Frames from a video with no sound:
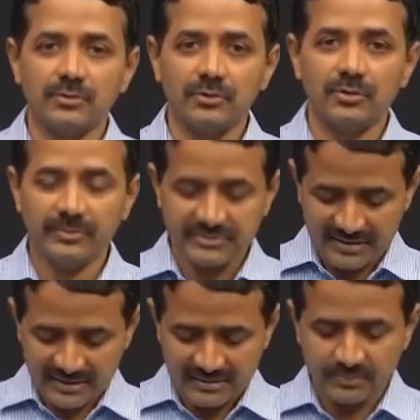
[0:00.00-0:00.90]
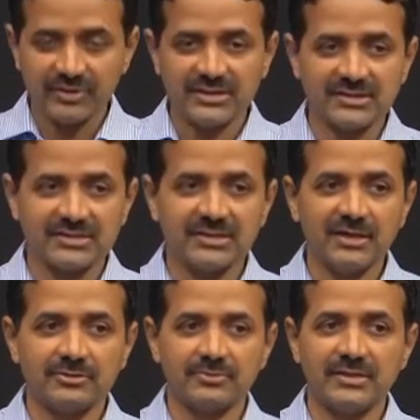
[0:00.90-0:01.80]
Uh, homozygous mutations in
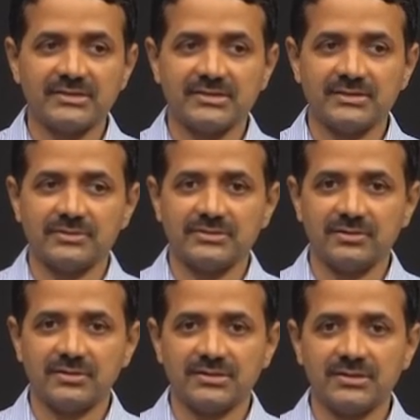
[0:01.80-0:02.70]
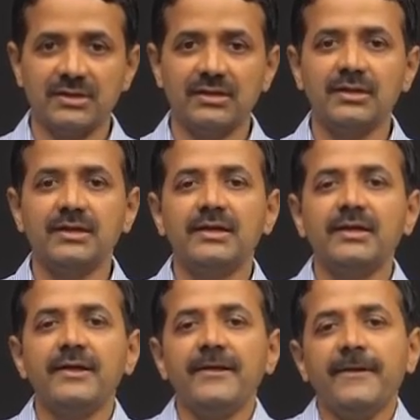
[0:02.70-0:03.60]
autosomal recessive disorders.
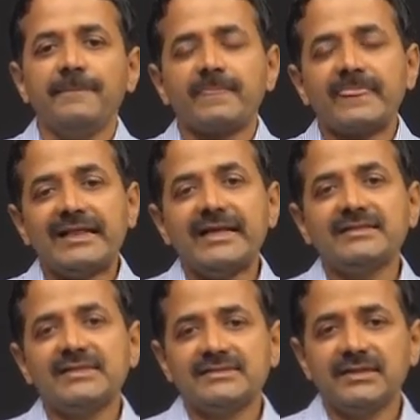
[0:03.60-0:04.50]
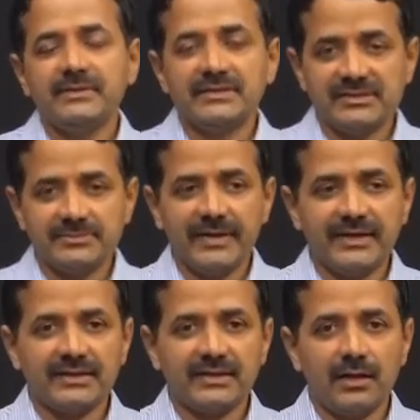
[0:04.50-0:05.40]
Let us examine this
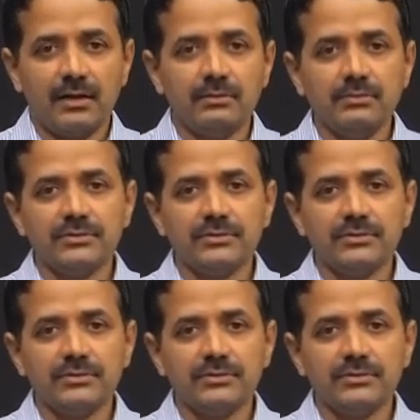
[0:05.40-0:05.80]
pedigree now.